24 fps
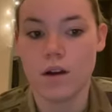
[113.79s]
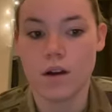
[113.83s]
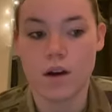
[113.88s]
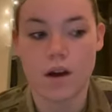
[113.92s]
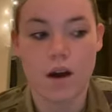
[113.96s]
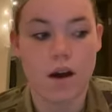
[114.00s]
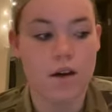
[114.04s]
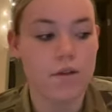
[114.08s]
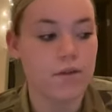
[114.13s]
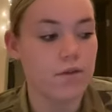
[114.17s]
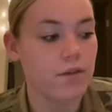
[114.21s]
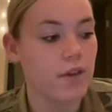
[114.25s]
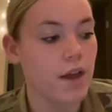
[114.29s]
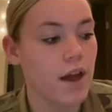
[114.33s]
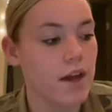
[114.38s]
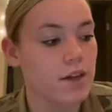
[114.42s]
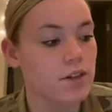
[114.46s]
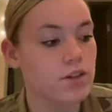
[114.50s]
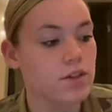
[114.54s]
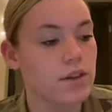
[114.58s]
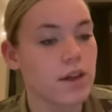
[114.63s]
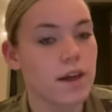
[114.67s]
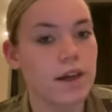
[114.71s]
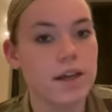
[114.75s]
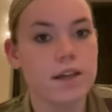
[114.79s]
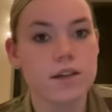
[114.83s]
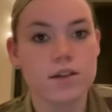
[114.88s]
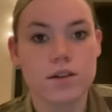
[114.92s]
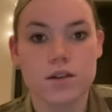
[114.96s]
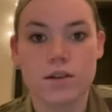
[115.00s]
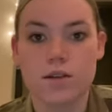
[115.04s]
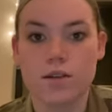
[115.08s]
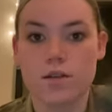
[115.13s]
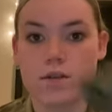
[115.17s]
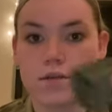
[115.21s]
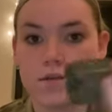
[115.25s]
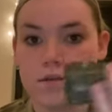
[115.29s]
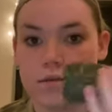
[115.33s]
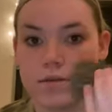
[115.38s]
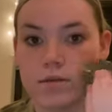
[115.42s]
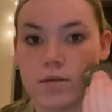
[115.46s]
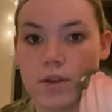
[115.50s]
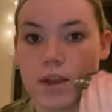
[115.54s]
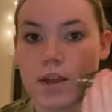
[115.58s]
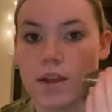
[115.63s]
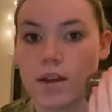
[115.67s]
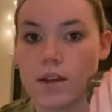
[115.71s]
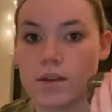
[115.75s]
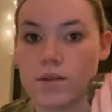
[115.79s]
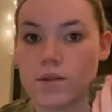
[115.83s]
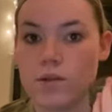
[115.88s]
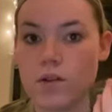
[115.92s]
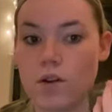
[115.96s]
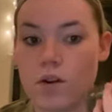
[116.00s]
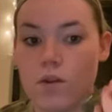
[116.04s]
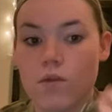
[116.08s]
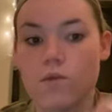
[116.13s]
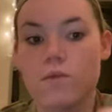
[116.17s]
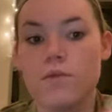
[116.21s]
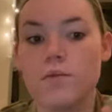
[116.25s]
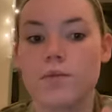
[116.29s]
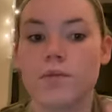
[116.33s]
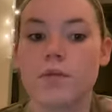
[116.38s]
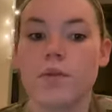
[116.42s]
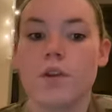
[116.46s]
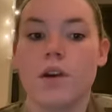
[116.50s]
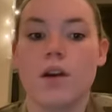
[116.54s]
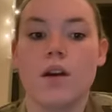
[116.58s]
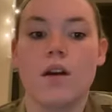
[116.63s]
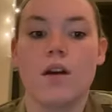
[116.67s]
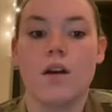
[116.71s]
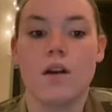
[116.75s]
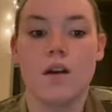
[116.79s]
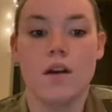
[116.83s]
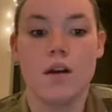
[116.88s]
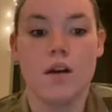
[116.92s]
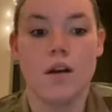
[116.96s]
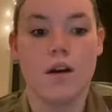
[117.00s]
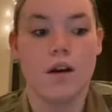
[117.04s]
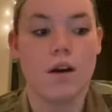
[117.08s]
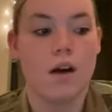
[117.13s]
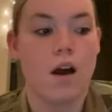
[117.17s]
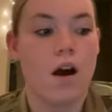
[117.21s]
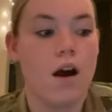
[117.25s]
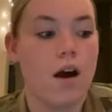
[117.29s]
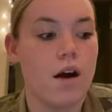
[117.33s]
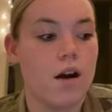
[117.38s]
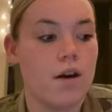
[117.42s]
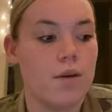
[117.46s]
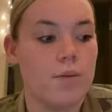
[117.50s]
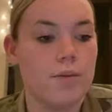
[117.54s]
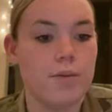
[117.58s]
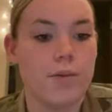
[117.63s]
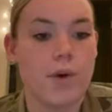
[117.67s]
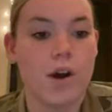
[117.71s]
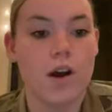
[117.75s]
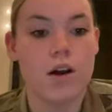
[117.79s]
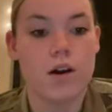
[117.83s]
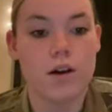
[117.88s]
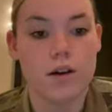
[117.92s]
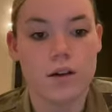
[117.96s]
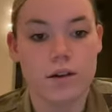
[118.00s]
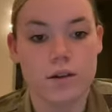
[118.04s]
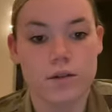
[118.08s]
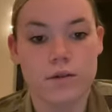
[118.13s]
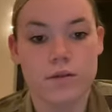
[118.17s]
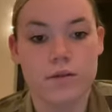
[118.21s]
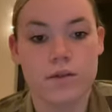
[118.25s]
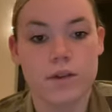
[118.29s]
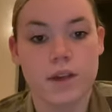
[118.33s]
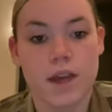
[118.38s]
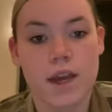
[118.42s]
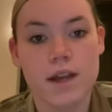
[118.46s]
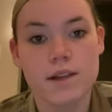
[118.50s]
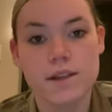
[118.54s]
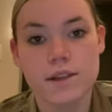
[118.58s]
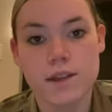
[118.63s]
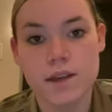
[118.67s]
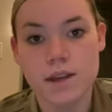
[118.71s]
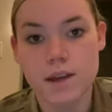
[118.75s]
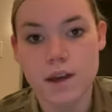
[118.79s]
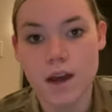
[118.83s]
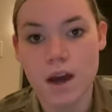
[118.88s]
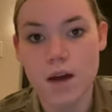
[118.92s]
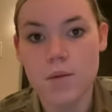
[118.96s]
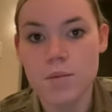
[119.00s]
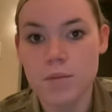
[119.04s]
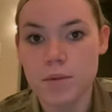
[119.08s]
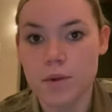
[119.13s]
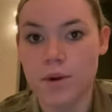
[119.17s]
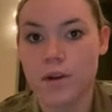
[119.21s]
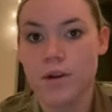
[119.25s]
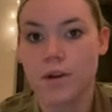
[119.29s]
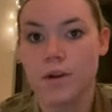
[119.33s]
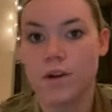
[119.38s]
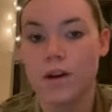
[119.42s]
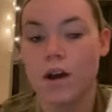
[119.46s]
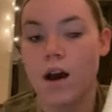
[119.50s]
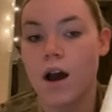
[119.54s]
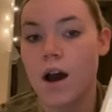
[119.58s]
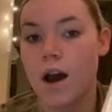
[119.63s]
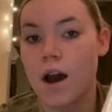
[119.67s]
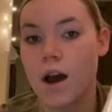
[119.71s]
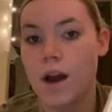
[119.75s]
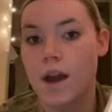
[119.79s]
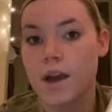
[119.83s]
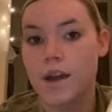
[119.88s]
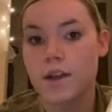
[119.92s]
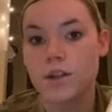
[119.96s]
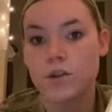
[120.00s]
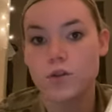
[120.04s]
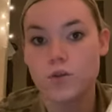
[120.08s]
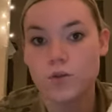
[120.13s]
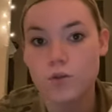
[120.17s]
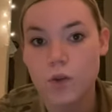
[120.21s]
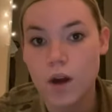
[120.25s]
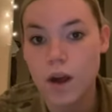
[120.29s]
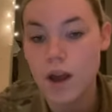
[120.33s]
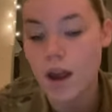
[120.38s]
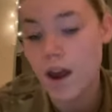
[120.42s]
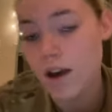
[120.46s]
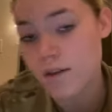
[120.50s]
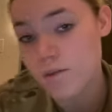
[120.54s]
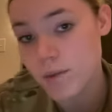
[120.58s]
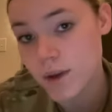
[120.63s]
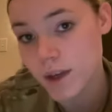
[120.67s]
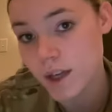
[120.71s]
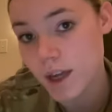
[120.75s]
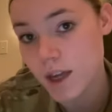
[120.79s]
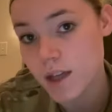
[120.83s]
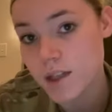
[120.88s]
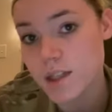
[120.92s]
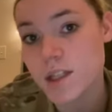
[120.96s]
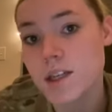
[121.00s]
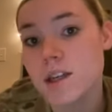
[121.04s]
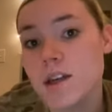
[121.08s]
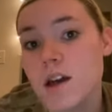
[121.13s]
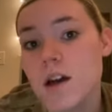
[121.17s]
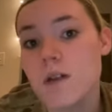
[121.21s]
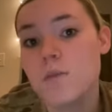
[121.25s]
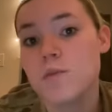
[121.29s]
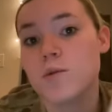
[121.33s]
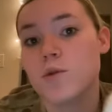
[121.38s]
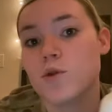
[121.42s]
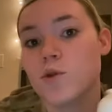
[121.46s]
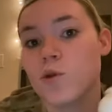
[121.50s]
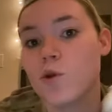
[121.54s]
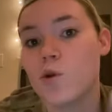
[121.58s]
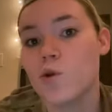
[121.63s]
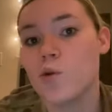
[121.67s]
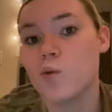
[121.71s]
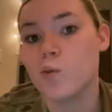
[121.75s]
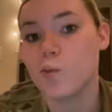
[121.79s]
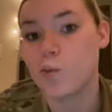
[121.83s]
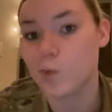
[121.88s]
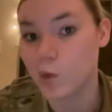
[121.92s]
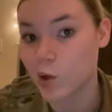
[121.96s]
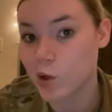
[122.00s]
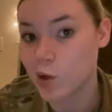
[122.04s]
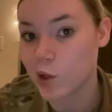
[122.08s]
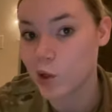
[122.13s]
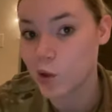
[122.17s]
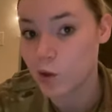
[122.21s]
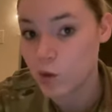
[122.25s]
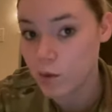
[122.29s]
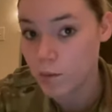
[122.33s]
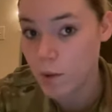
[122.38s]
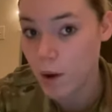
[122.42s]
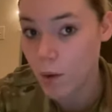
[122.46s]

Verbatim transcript: a flashlight, like so, um, our canteen cup, I do not have my canteen cup, so we're gonna use my